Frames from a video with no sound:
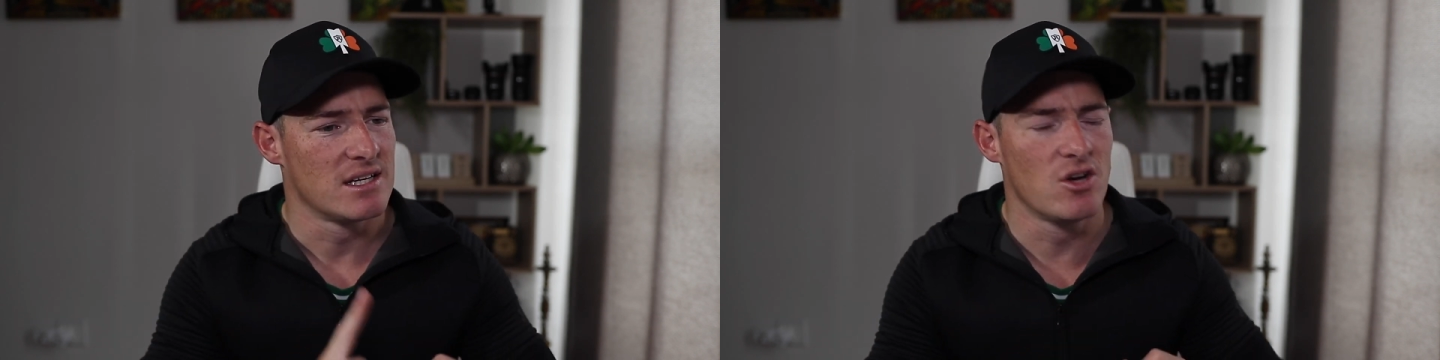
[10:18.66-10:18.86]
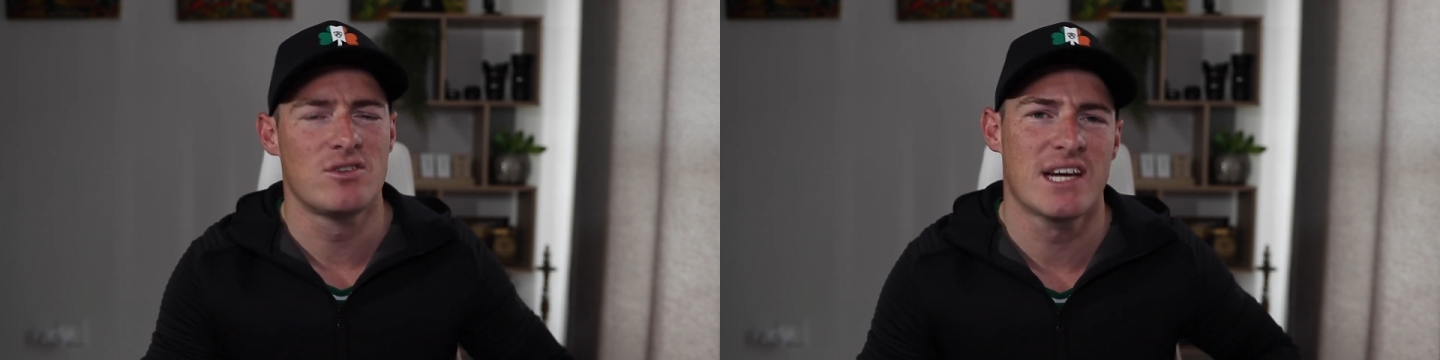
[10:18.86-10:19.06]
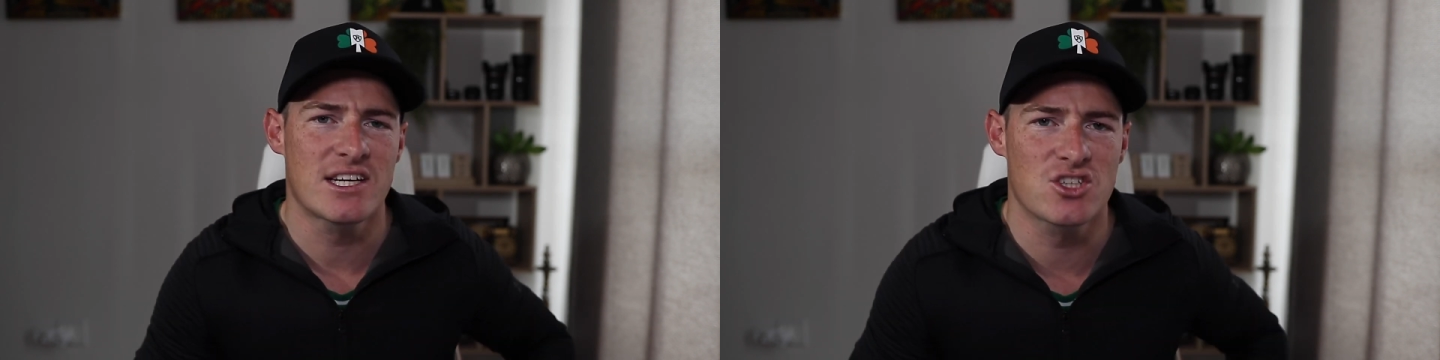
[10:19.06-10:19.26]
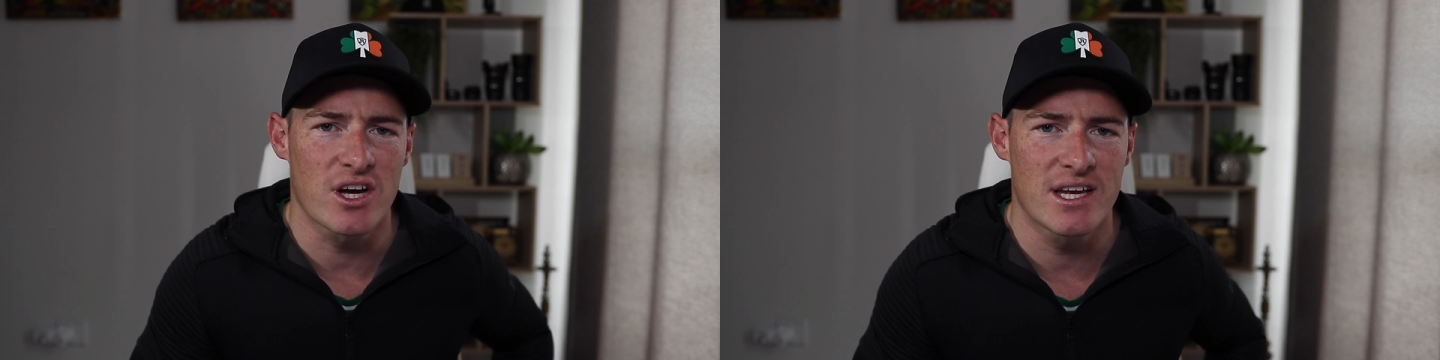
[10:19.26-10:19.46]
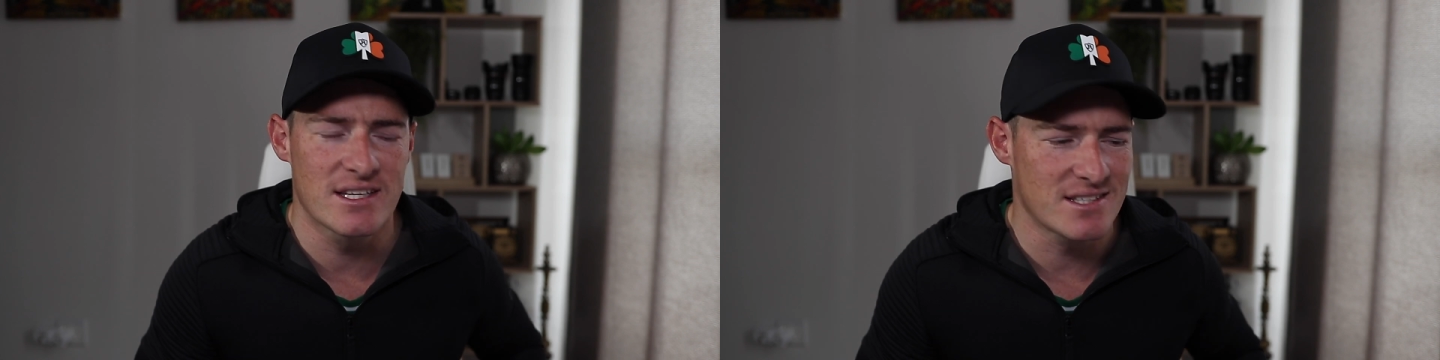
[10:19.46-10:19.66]
No
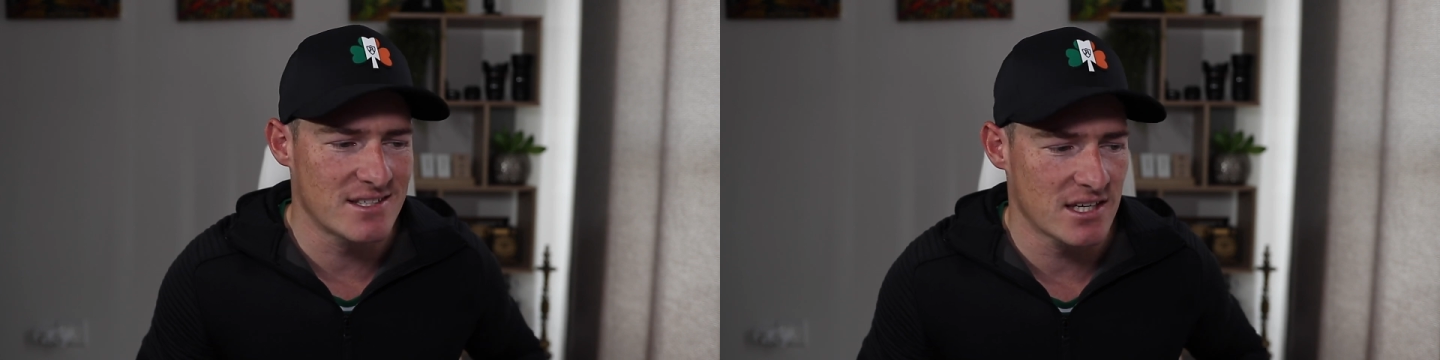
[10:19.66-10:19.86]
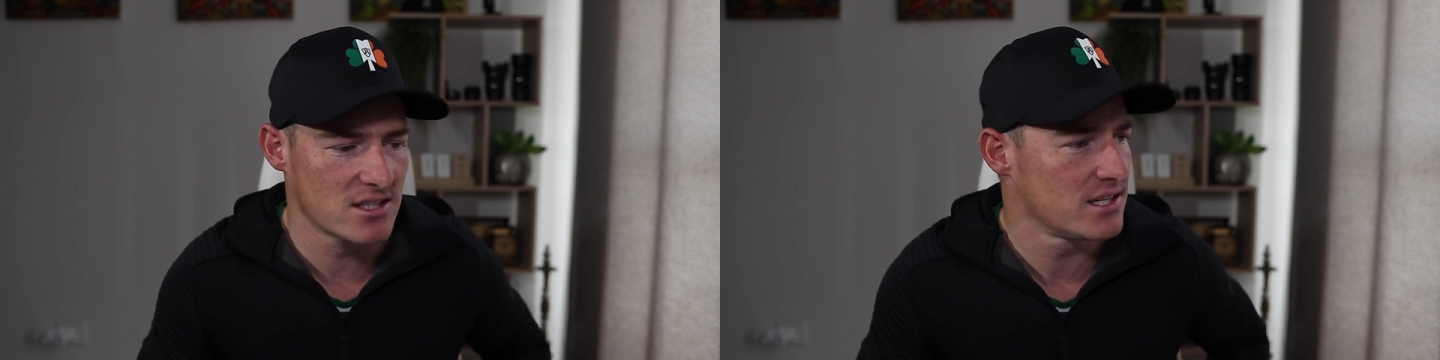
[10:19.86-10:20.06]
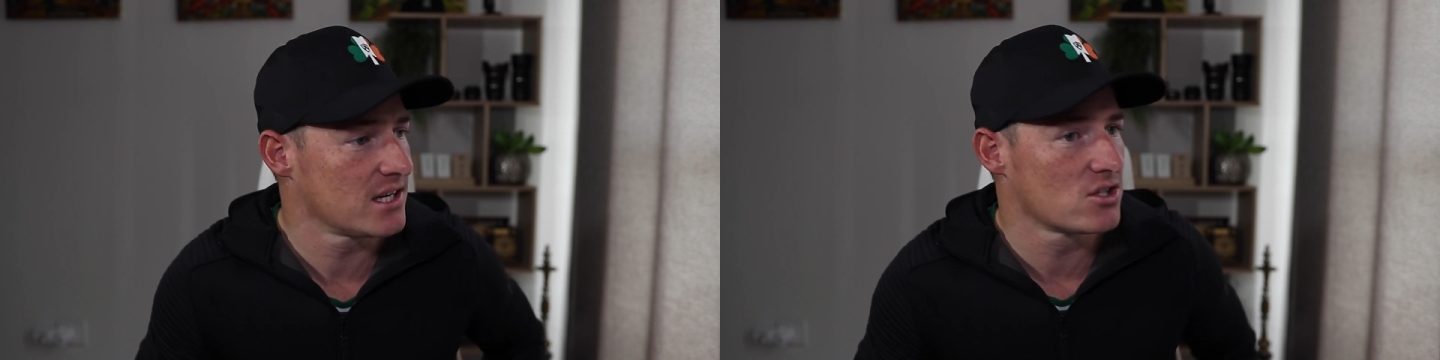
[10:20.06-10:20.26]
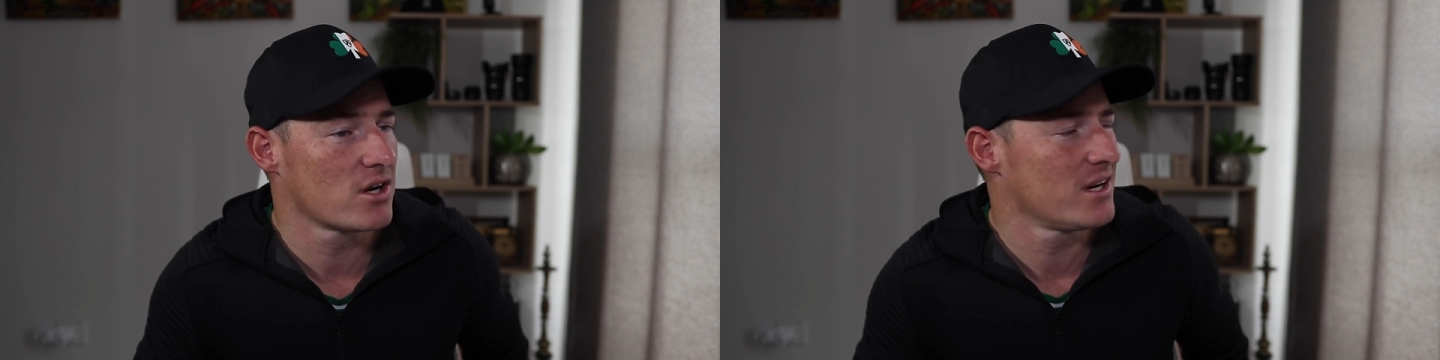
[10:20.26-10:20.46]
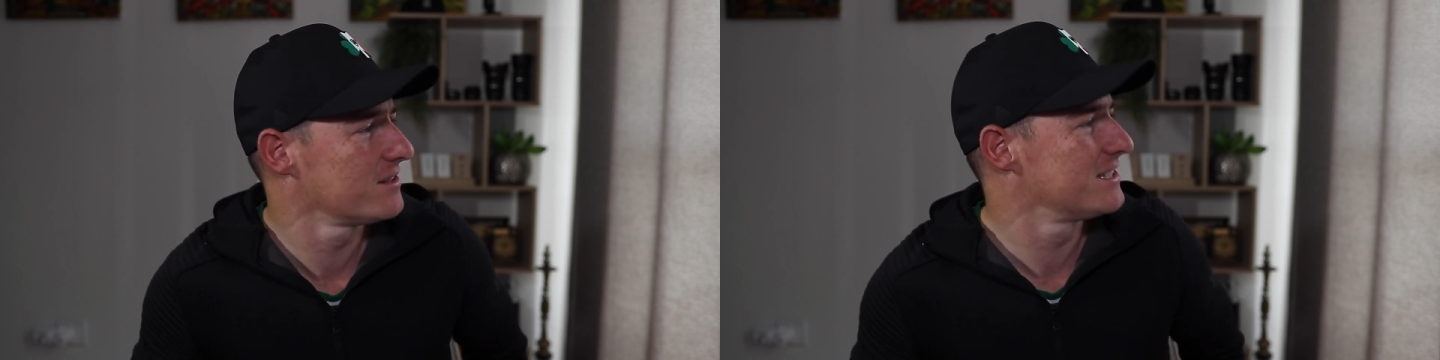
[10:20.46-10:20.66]
TikToking. Is it
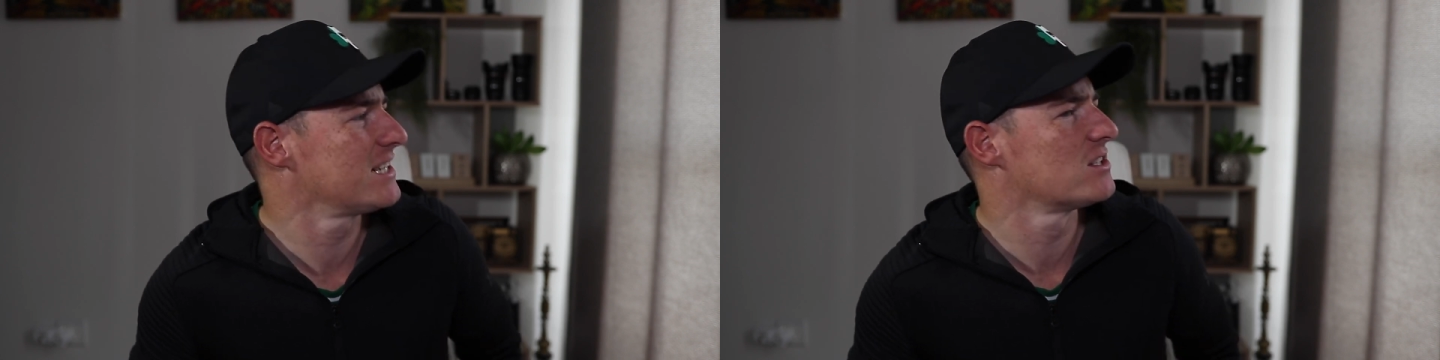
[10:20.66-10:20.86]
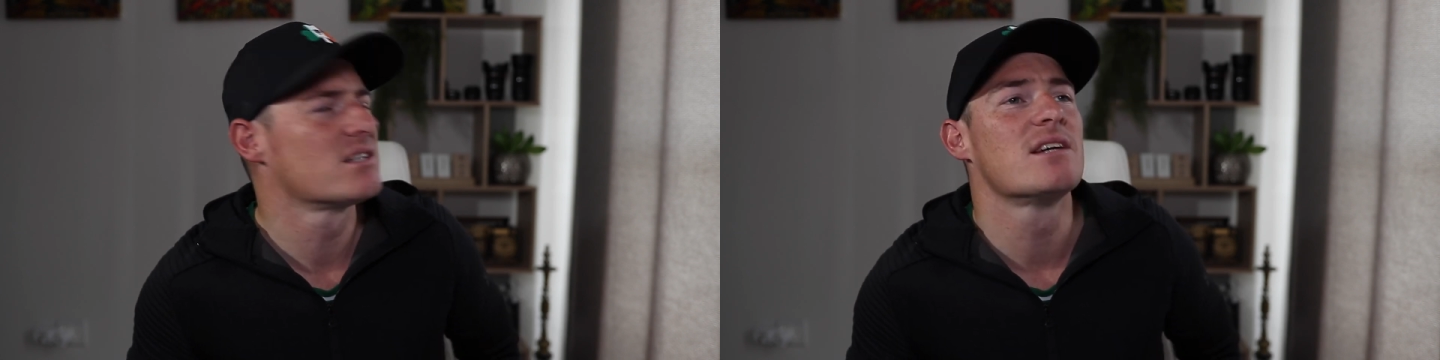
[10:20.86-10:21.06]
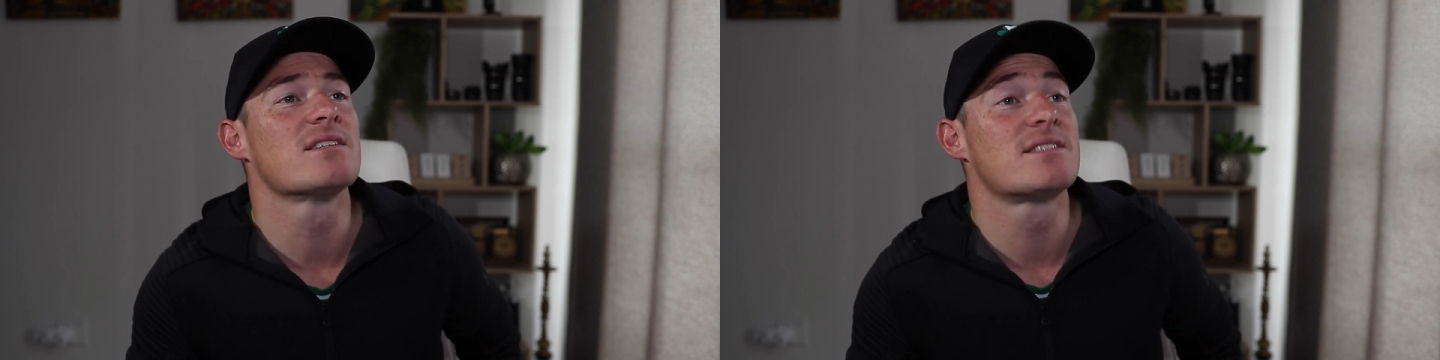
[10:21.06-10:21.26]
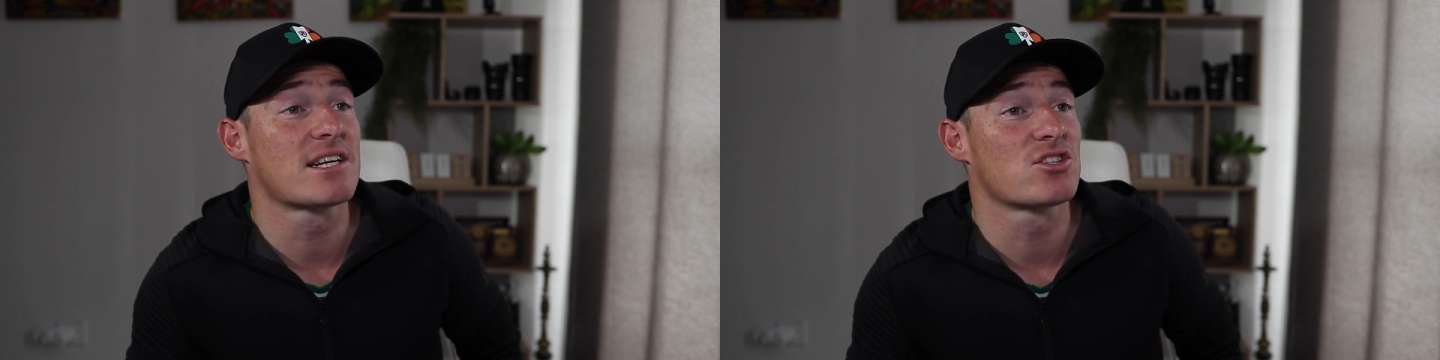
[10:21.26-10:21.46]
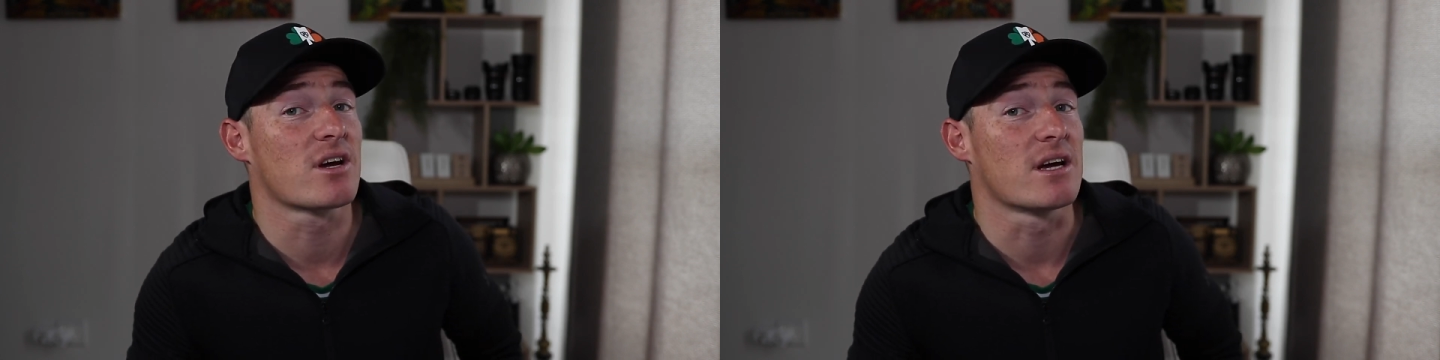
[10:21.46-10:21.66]
TikToking? Is it
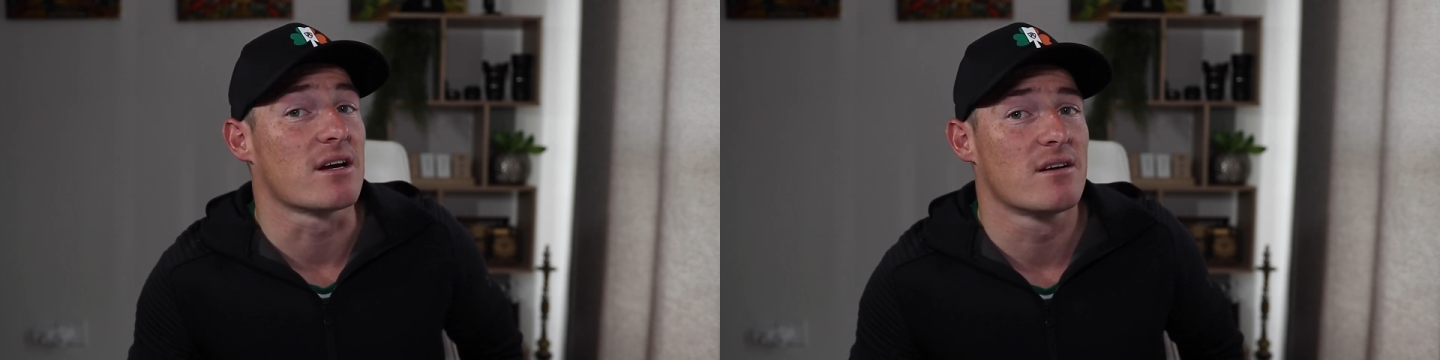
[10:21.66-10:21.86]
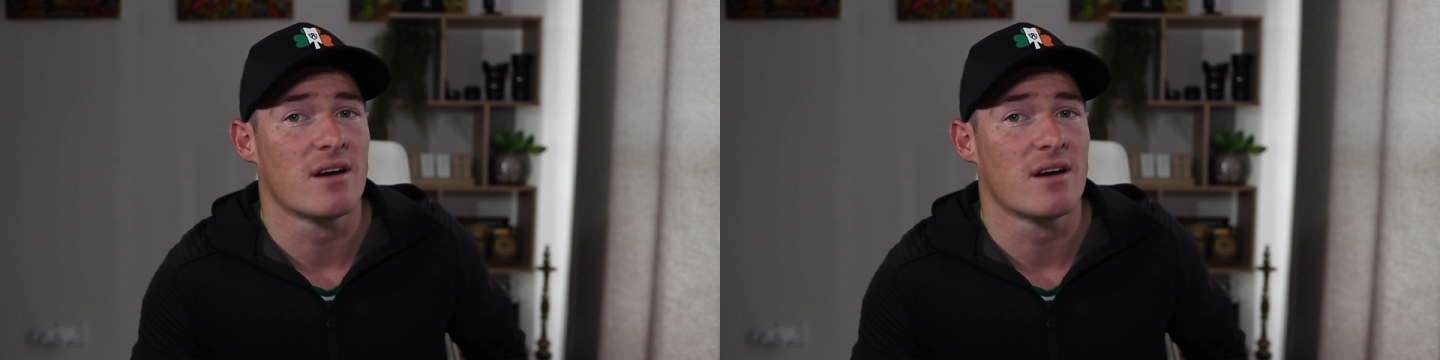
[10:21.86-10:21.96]
TikToking?